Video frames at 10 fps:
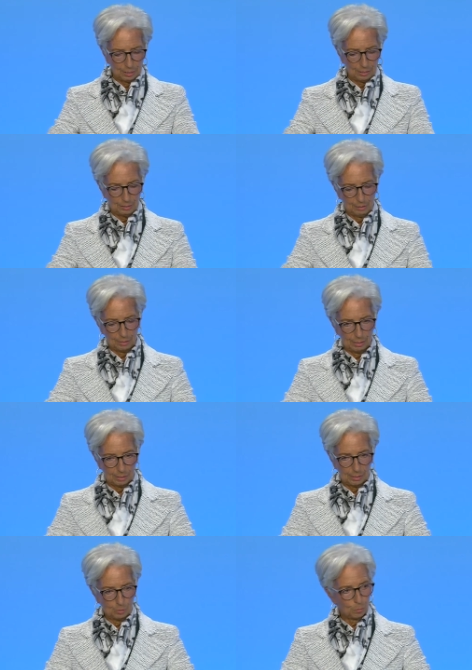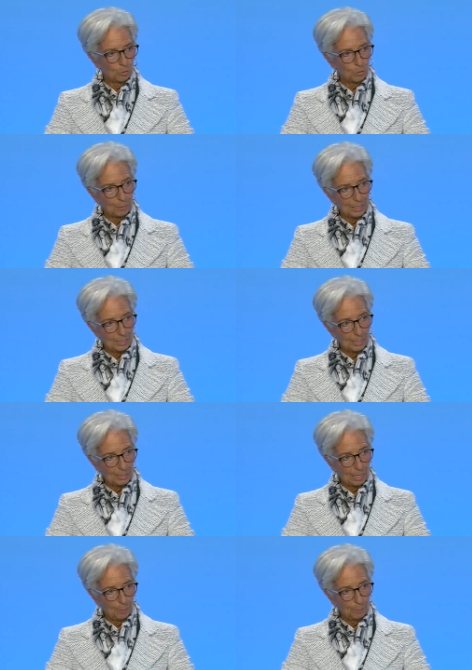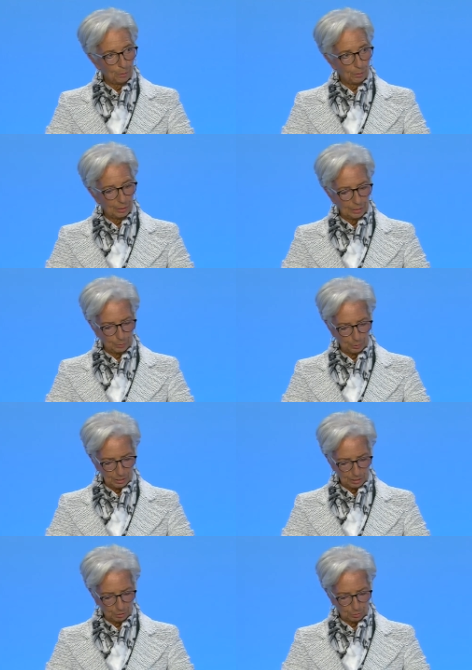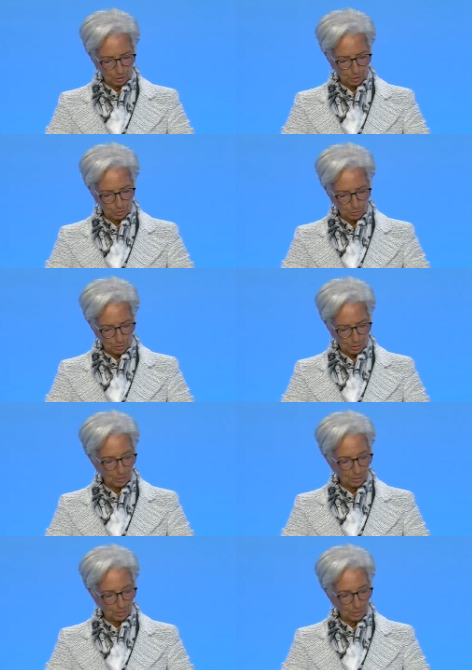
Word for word: in order to maintain ample liquidity conditions